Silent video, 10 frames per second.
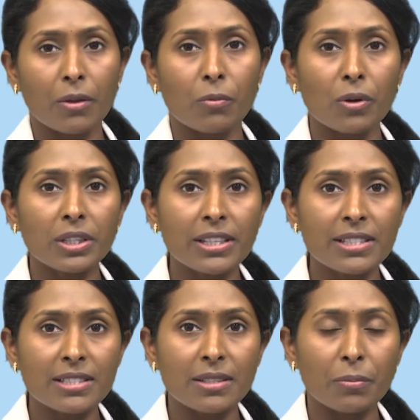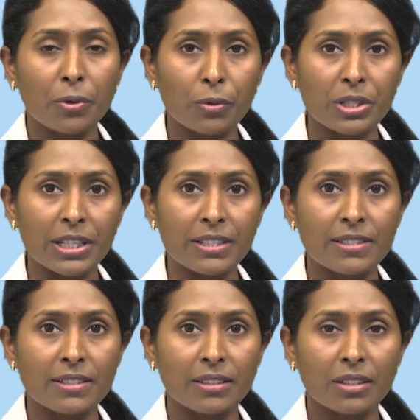What these
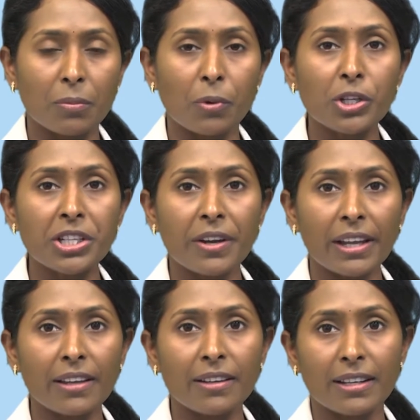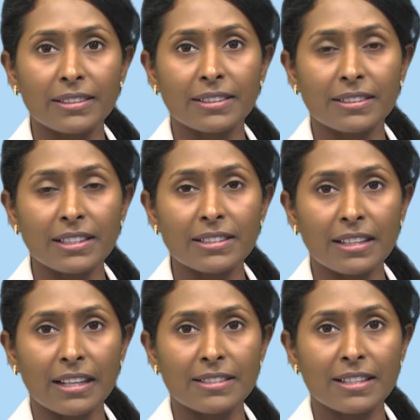proteins, the body recognizes these
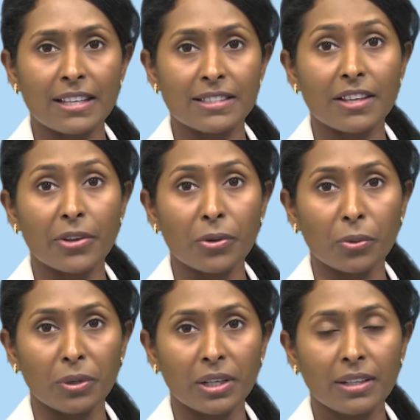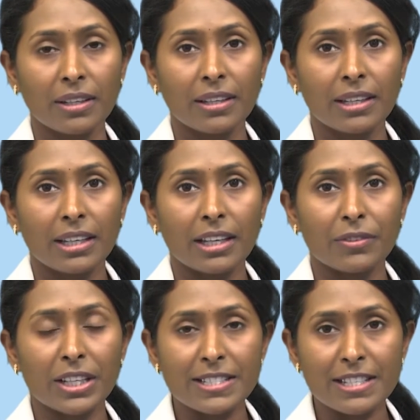cells as their own. If
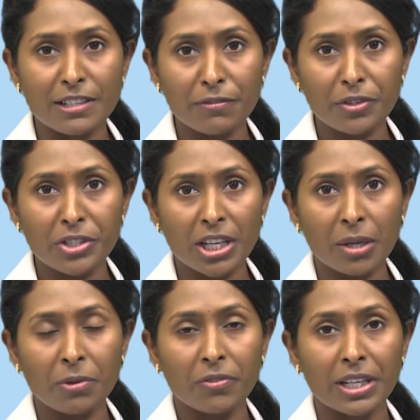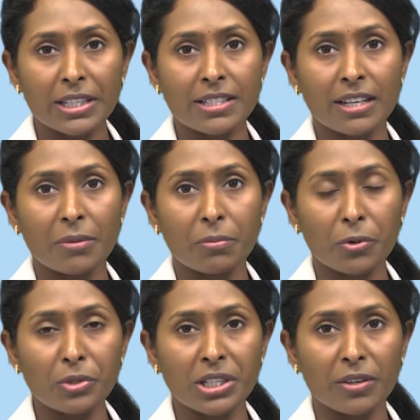there is a different type of a HLA
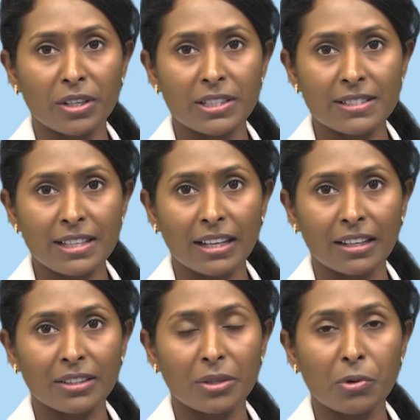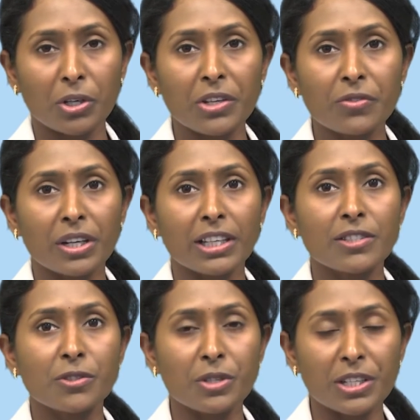protein on a cell, the body tries
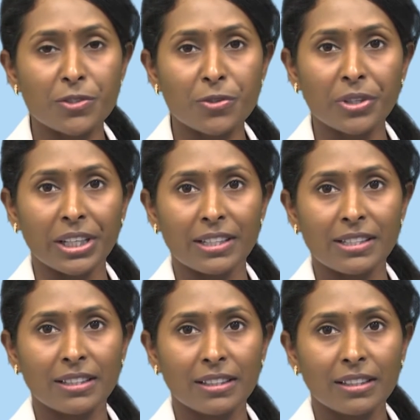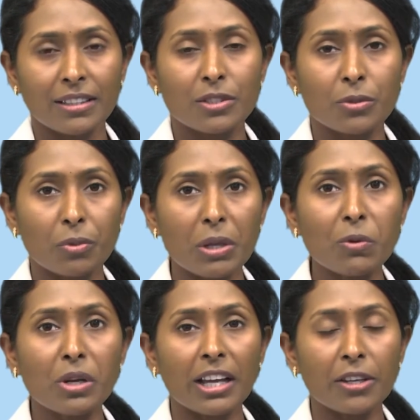to destroy it. So we
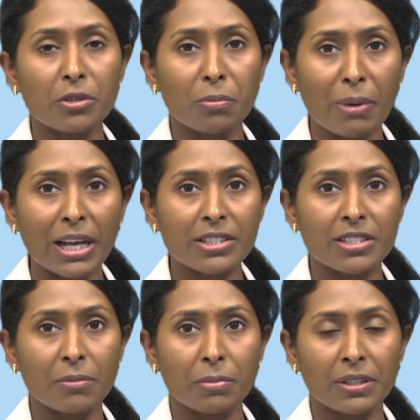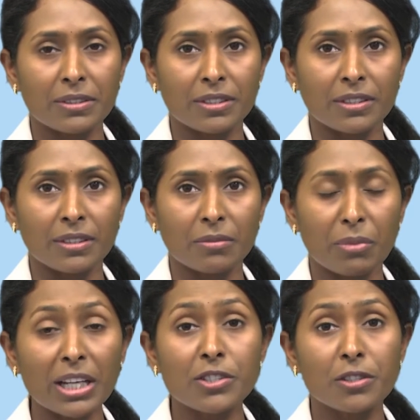would like to match
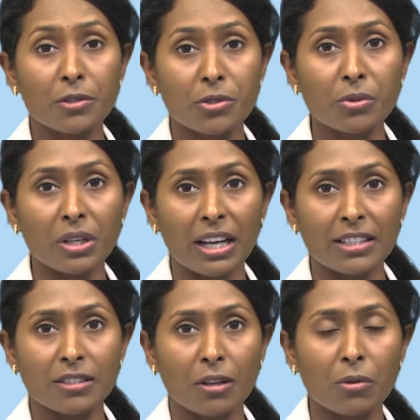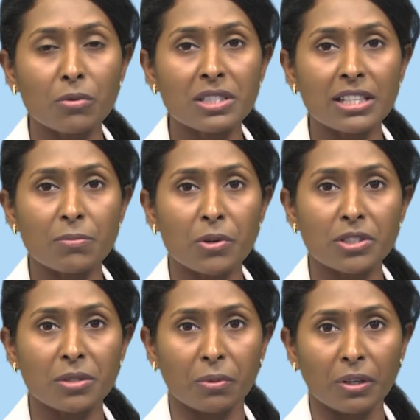the donor as close as
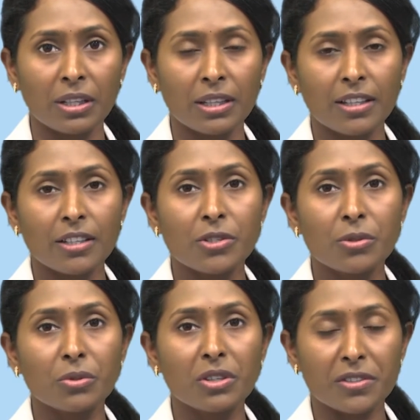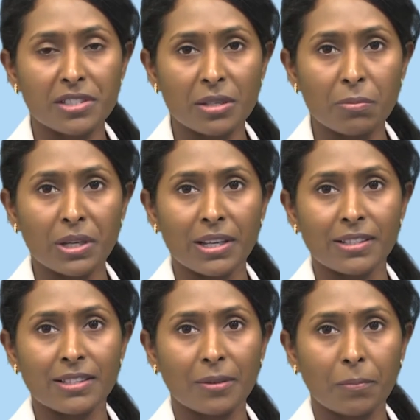possible to the
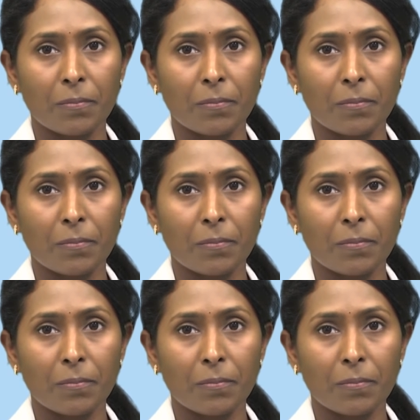recipient.